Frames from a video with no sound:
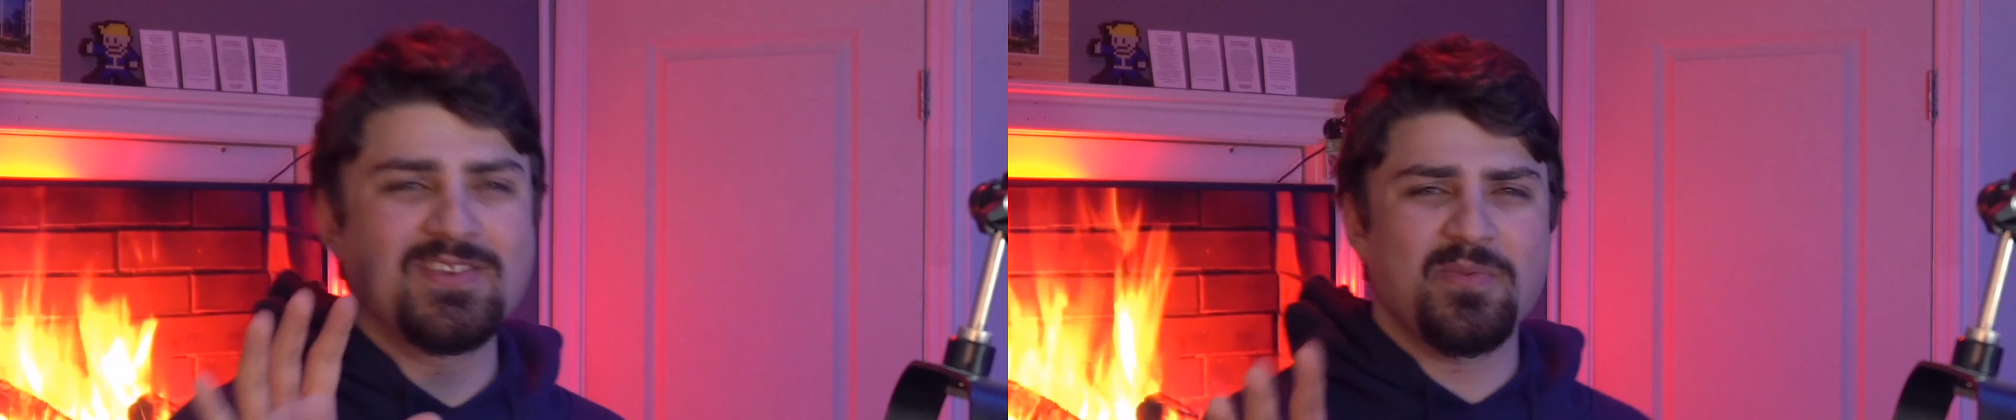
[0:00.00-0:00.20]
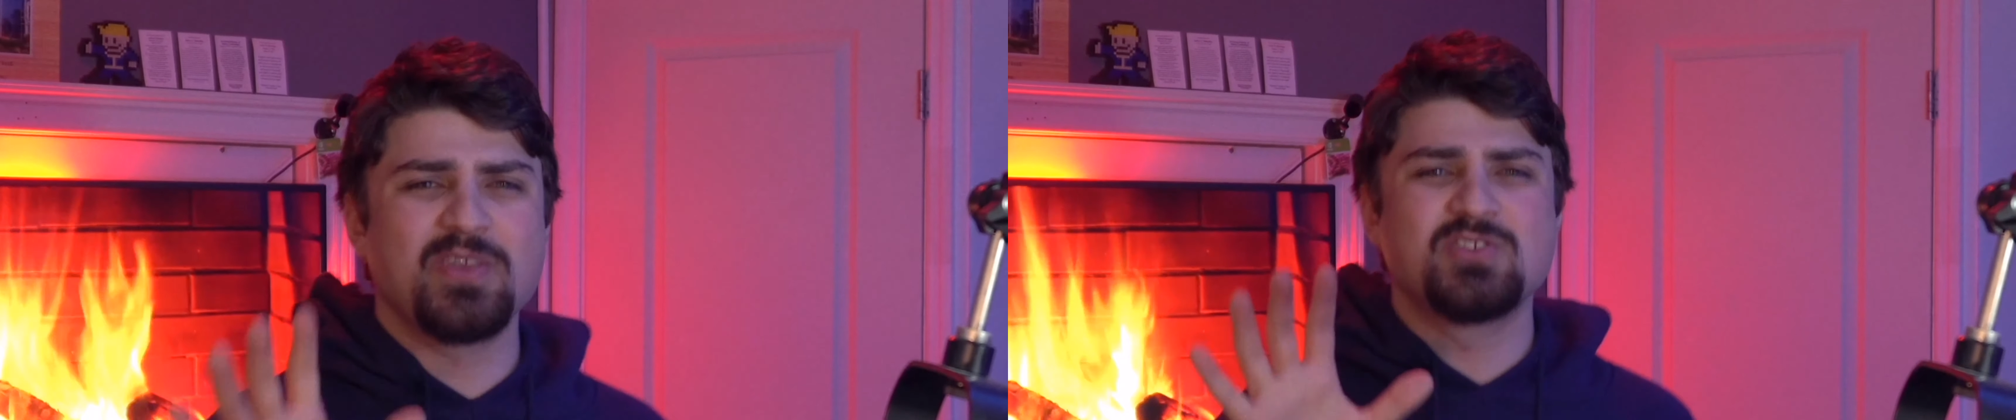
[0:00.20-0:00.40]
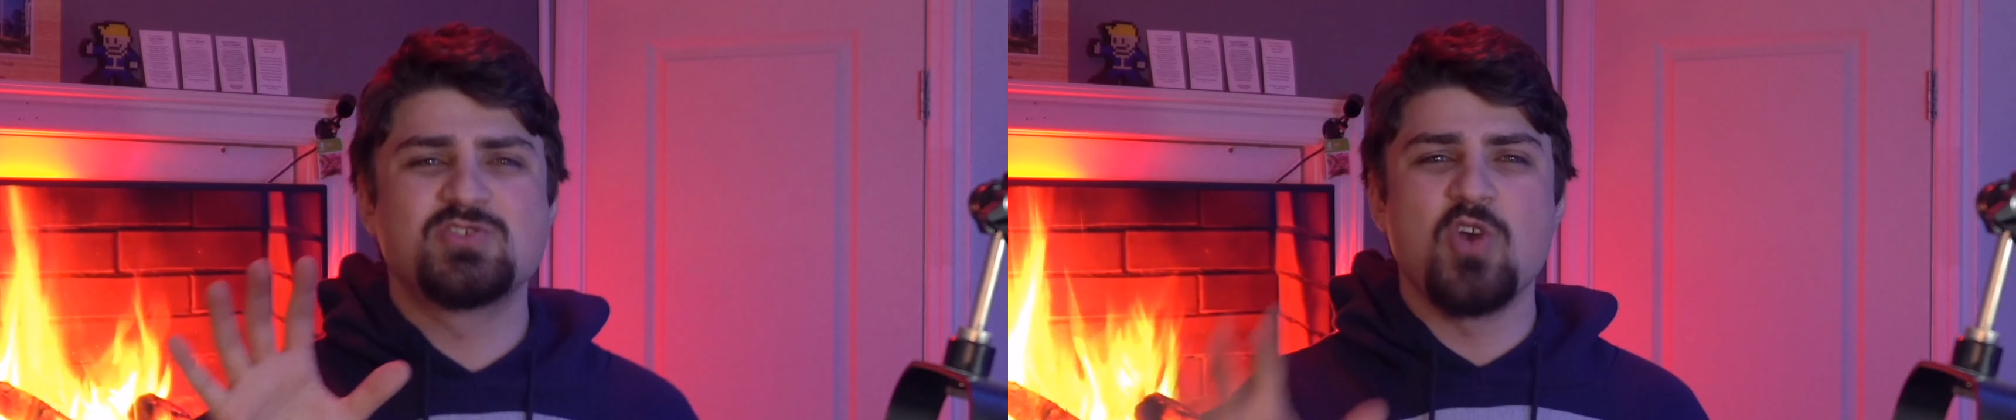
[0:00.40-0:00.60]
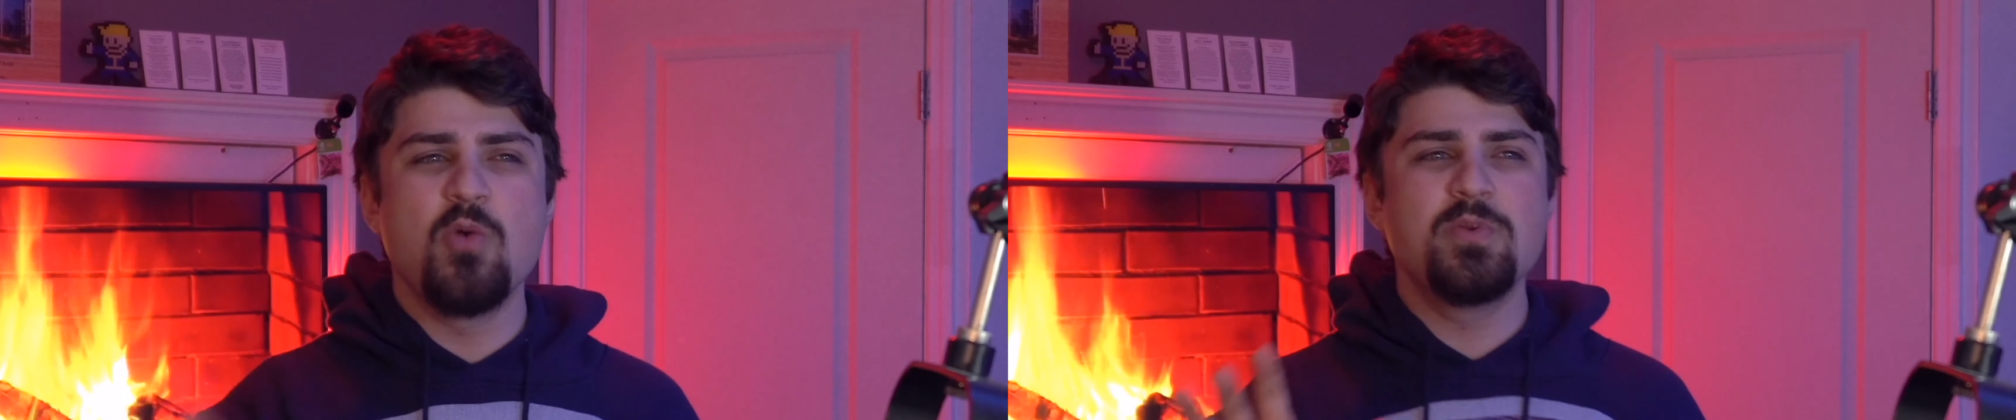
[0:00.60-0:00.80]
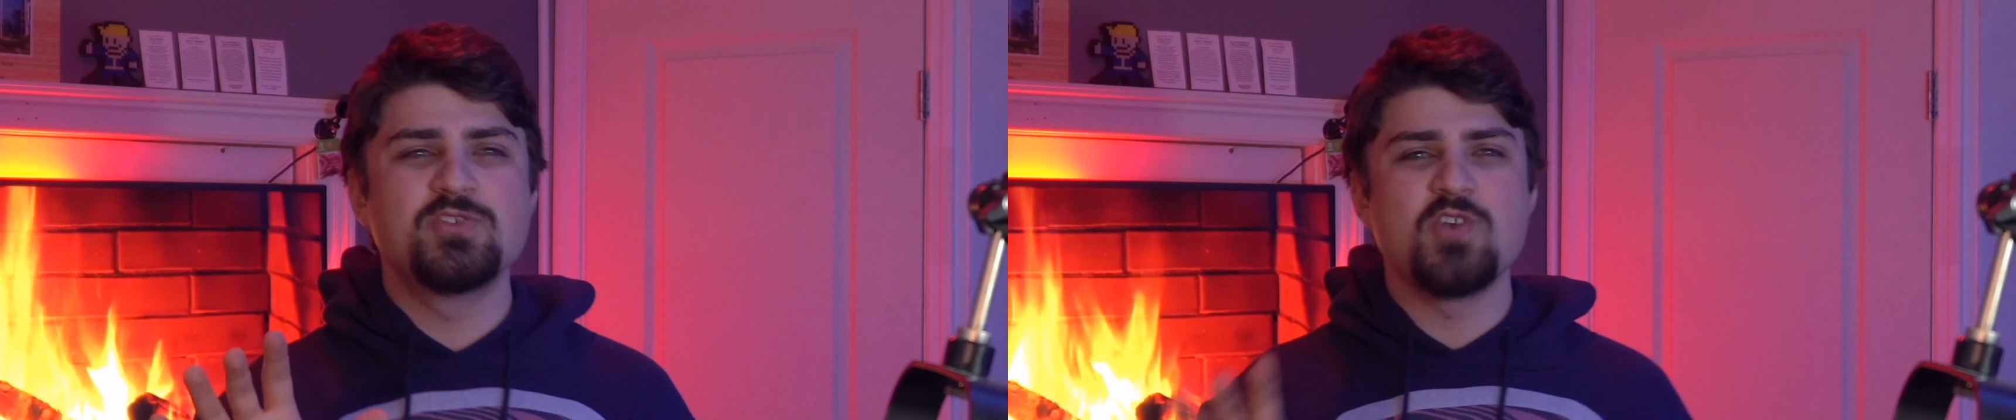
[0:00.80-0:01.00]
something so
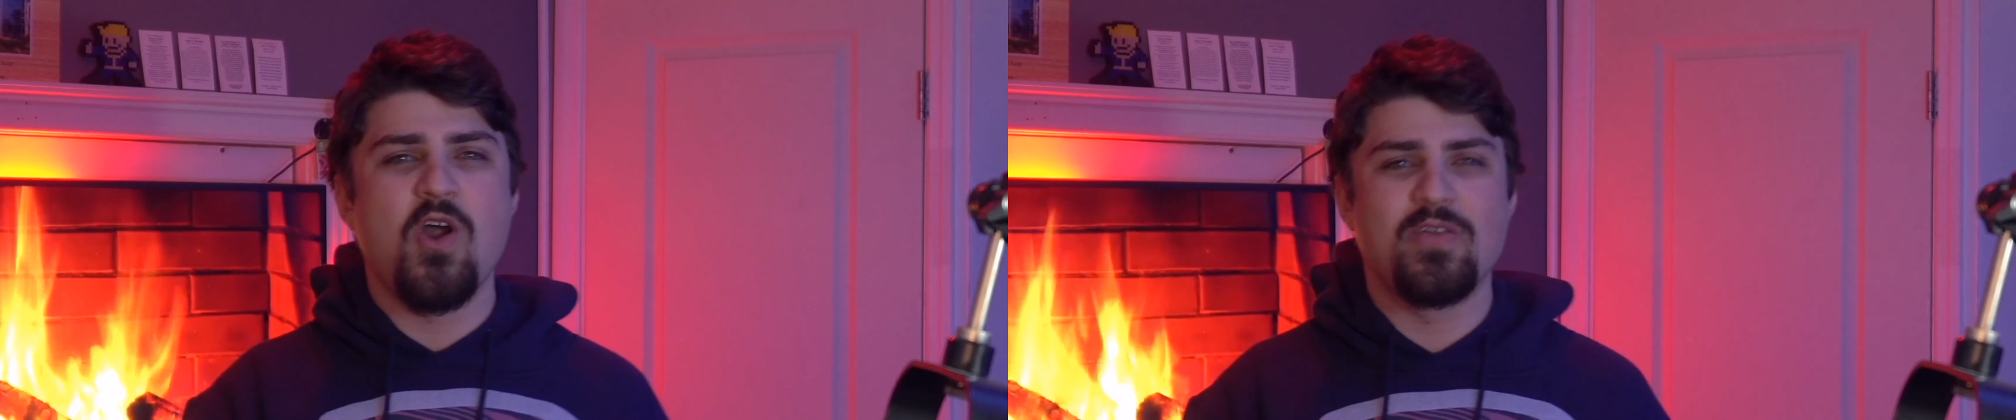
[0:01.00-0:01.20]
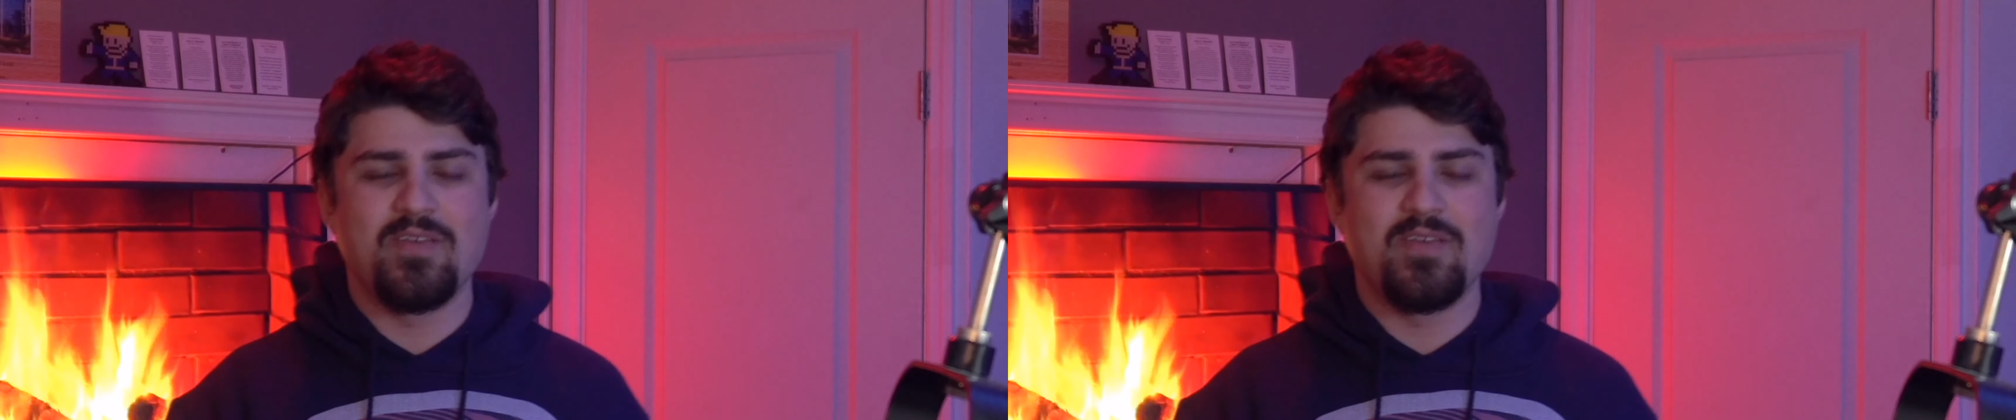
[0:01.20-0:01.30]
bizarre